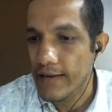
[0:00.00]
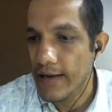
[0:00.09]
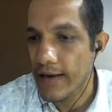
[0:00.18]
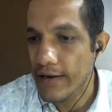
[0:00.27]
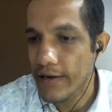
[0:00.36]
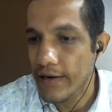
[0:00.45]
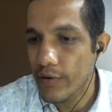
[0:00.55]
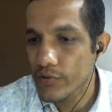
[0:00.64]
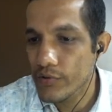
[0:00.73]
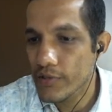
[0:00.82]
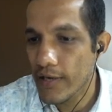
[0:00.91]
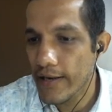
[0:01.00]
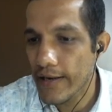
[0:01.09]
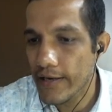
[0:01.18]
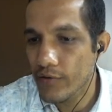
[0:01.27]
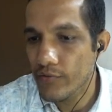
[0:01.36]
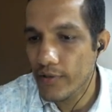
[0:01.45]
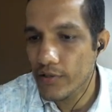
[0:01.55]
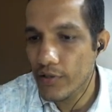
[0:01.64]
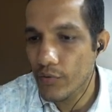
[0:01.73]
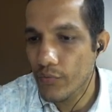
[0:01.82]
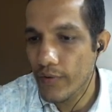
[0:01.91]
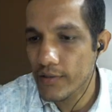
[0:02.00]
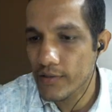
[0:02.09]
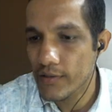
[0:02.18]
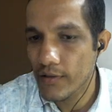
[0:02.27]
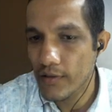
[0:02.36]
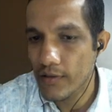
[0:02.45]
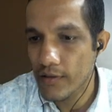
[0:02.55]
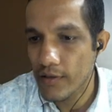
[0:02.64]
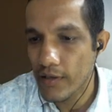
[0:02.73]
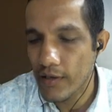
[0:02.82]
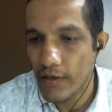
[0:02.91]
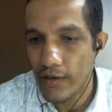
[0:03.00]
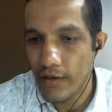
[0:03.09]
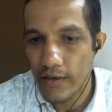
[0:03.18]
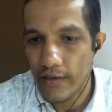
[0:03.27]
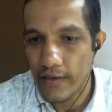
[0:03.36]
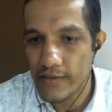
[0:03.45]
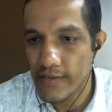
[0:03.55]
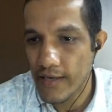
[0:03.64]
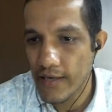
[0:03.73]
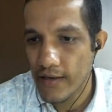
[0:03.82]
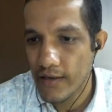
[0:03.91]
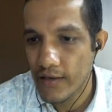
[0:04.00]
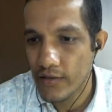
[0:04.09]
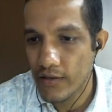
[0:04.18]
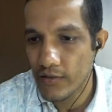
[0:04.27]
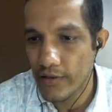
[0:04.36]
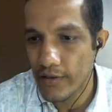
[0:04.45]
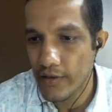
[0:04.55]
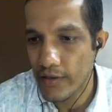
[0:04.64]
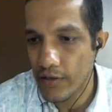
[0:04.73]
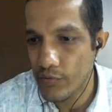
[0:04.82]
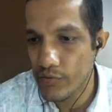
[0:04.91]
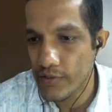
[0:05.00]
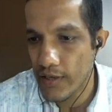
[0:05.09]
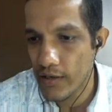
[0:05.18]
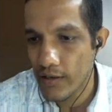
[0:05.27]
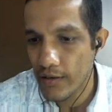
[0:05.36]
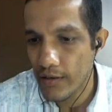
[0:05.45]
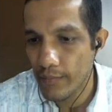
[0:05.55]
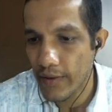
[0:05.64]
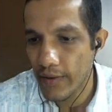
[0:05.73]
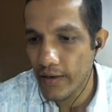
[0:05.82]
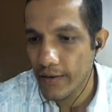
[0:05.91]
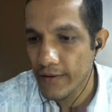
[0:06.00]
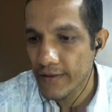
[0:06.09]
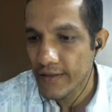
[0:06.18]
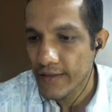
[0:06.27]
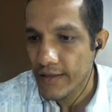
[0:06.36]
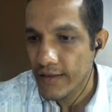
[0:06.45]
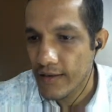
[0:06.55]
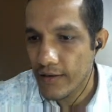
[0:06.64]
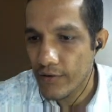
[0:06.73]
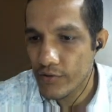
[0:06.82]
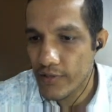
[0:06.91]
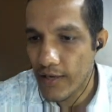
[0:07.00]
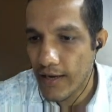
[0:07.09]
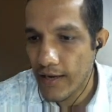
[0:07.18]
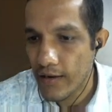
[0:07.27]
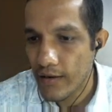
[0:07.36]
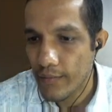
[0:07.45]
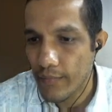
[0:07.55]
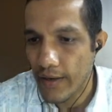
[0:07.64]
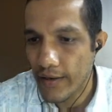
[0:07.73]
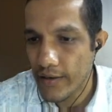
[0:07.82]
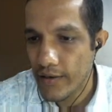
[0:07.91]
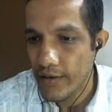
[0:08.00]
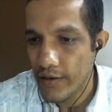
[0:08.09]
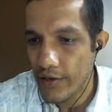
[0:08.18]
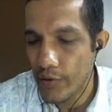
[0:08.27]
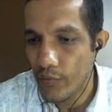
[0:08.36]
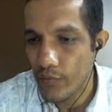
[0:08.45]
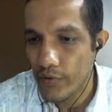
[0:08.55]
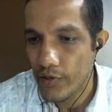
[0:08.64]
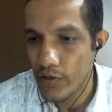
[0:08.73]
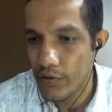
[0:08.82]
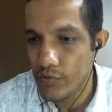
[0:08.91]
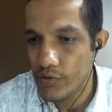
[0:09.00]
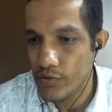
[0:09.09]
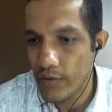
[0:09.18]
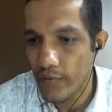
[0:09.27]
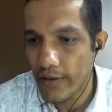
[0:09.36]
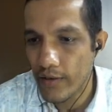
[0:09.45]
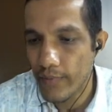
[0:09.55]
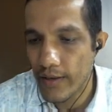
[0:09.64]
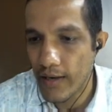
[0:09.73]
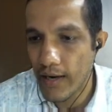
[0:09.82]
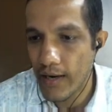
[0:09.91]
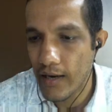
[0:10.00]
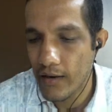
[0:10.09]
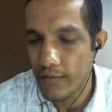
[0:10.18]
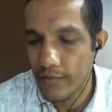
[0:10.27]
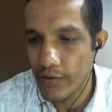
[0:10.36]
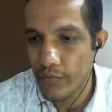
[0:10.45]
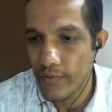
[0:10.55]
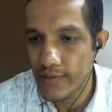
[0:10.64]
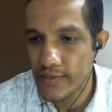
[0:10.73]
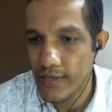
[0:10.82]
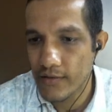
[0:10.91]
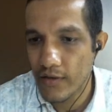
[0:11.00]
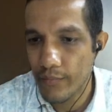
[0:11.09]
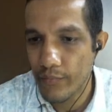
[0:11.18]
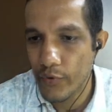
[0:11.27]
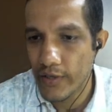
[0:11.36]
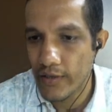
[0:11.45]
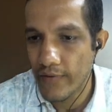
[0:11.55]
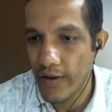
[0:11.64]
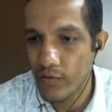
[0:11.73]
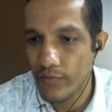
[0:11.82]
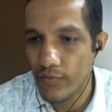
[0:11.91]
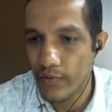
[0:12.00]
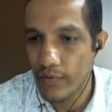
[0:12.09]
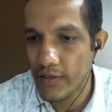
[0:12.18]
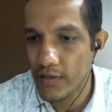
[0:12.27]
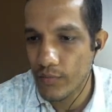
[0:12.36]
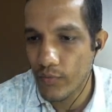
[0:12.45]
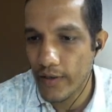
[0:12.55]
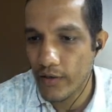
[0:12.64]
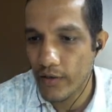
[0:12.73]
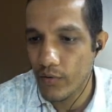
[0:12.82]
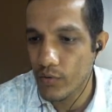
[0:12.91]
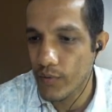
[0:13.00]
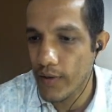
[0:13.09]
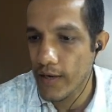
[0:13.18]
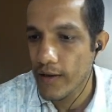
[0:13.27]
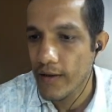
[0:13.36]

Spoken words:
and u star again, it was u was is there sorry, u star by u star r by nu. Here u star y by nu was there, so I'm putting the value of in place of y equal to r,